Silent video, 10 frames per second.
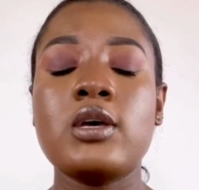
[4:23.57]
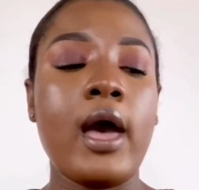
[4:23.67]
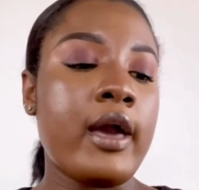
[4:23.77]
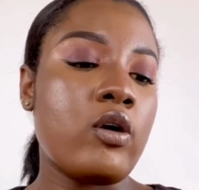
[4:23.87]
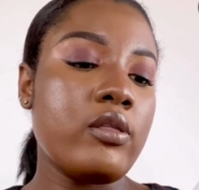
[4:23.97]

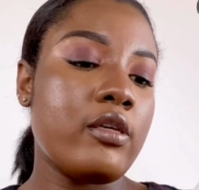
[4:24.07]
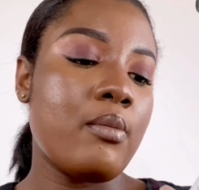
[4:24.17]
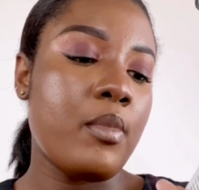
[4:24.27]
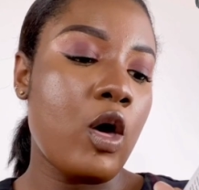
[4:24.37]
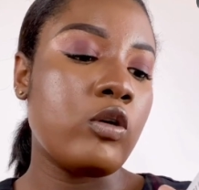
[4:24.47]
I got the
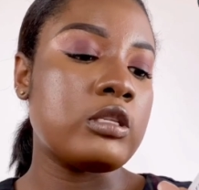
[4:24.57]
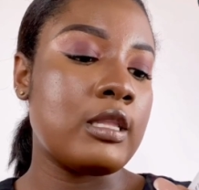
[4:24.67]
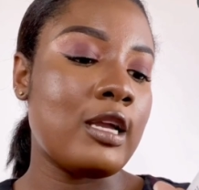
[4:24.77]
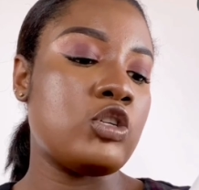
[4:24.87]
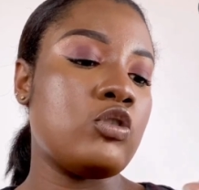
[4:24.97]
Mel's
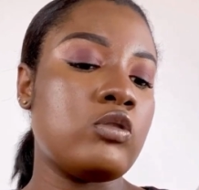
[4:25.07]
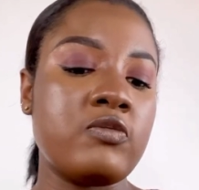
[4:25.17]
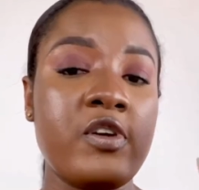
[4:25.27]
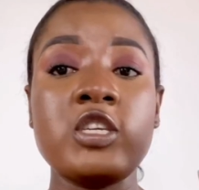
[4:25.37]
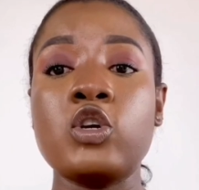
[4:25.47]
Naturals
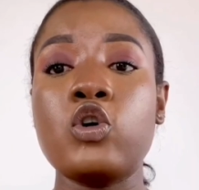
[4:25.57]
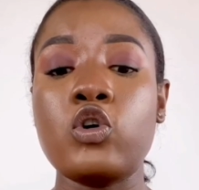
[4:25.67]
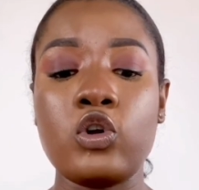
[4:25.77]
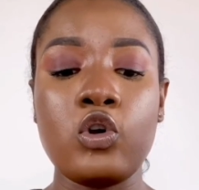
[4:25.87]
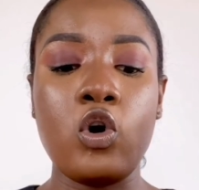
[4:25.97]
Virgin
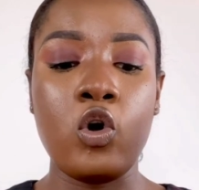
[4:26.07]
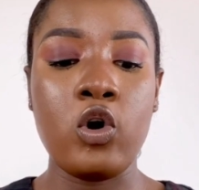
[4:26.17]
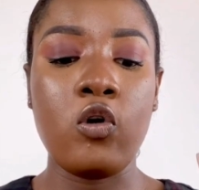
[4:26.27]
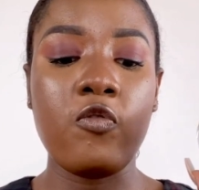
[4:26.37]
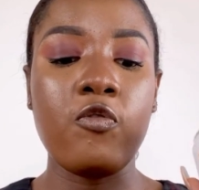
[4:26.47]
Coconut
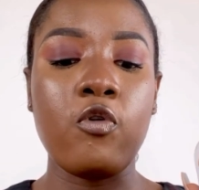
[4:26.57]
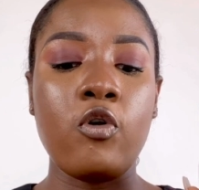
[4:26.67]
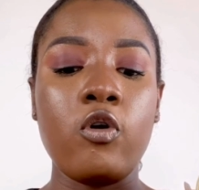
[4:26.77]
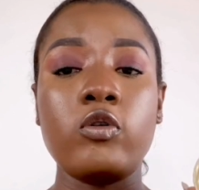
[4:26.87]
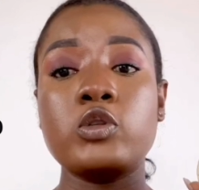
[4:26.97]
Oil
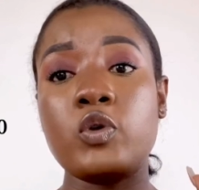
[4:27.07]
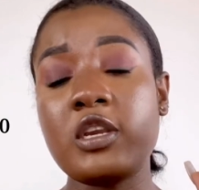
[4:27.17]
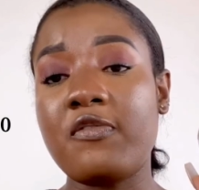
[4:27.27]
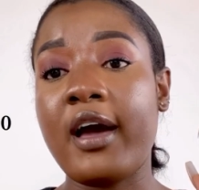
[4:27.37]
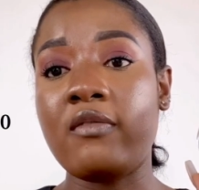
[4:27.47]
for
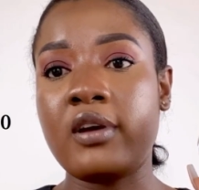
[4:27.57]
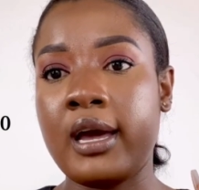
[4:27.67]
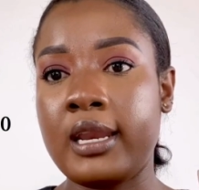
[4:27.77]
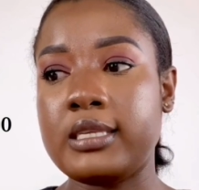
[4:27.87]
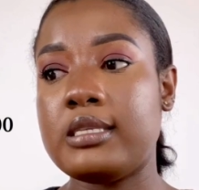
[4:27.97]
25
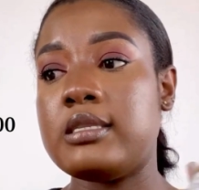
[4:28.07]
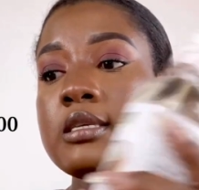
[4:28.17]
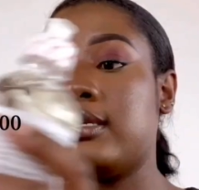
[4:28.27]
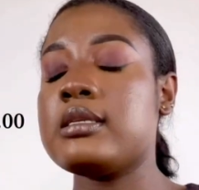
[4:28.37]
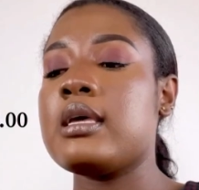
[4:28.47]
Ghana
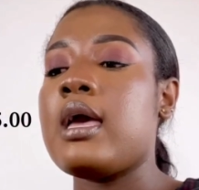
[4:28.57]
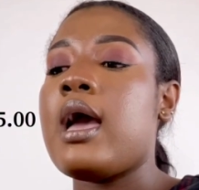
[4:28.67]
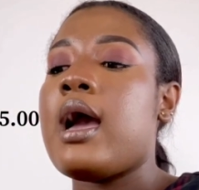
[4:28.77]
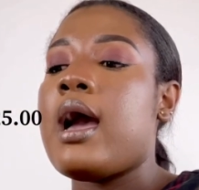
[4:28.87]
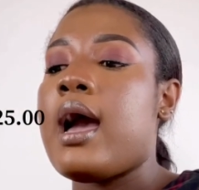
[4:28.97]
cedis,
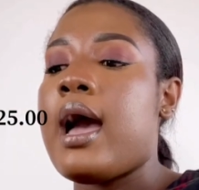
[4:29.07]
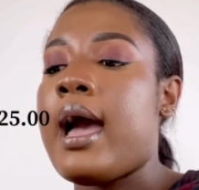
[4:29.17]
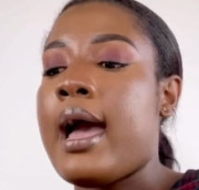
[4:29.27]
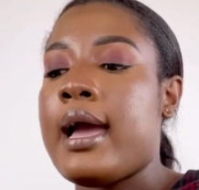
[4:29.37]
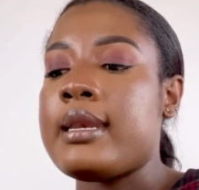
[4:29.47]

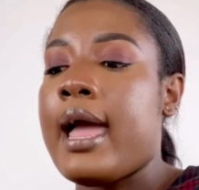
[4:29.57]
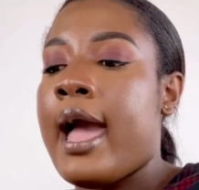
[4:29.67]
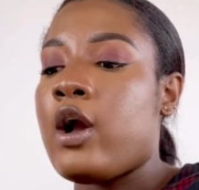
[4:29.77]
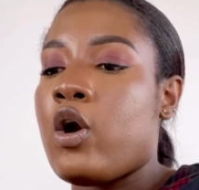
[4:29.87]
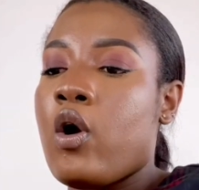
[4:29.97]
and I
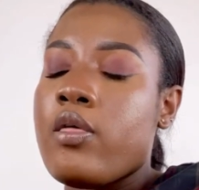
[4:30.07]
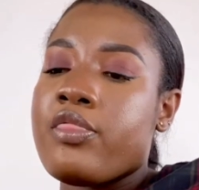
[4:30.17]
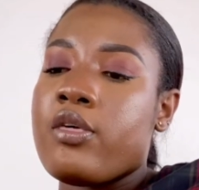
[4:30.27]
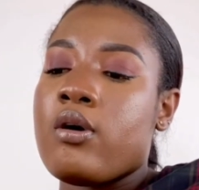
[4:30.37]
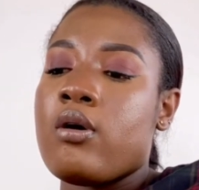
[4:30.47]
got
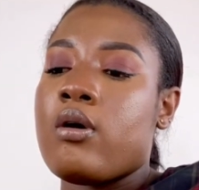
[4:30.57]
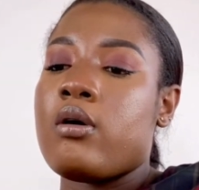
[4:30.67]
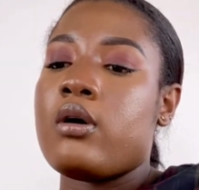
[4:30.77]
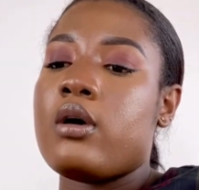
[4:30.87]
the